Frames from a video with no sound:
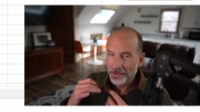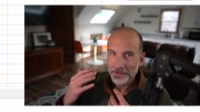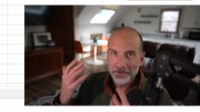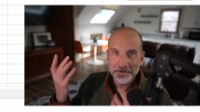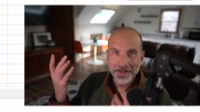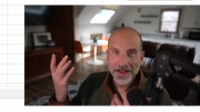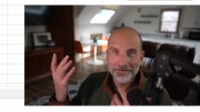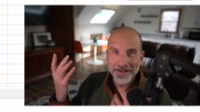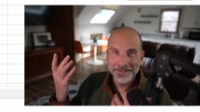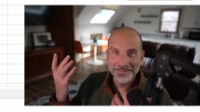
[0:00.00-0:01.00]
and you can
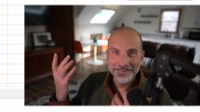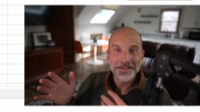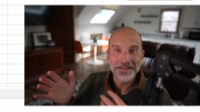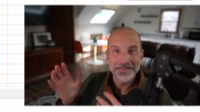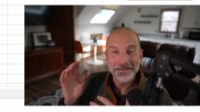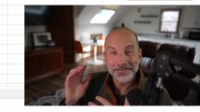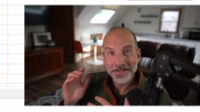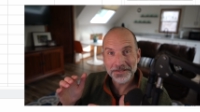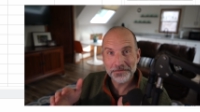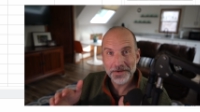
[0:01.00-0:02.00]
have at it. And in this
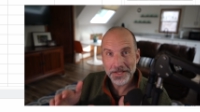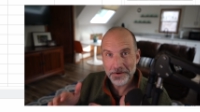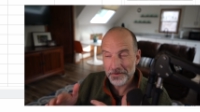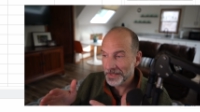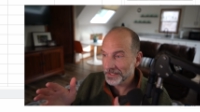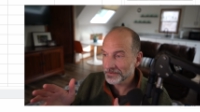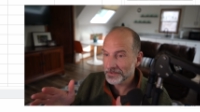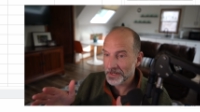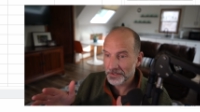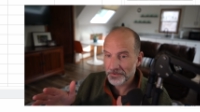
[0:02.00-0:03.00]
next video, I made a
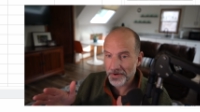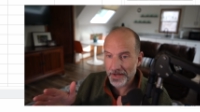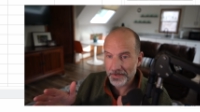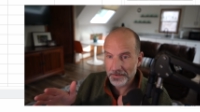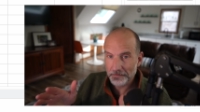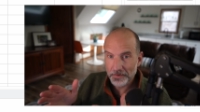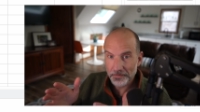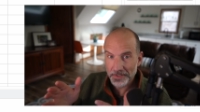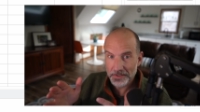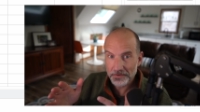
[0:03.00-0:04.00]
stock tracker, but
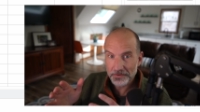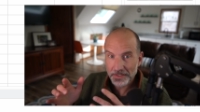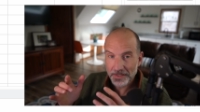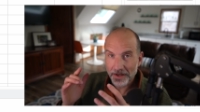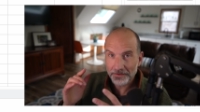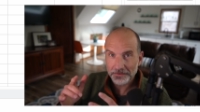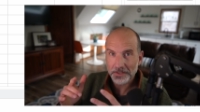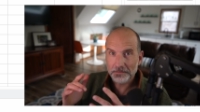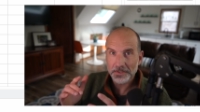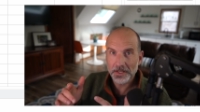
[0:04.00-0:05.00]
we used
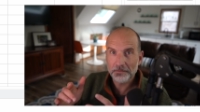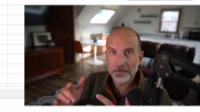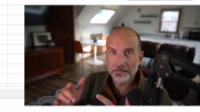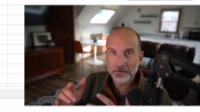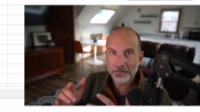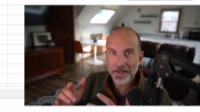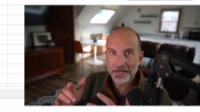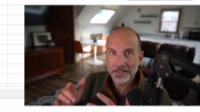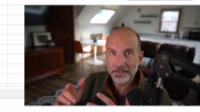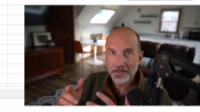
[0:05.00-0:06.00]
custom number
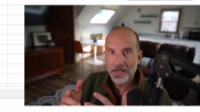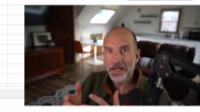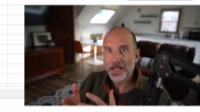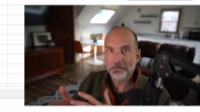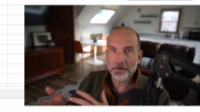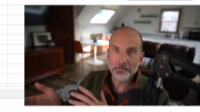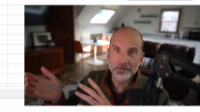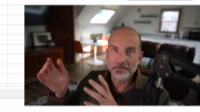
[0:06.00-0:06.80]
formatting and we put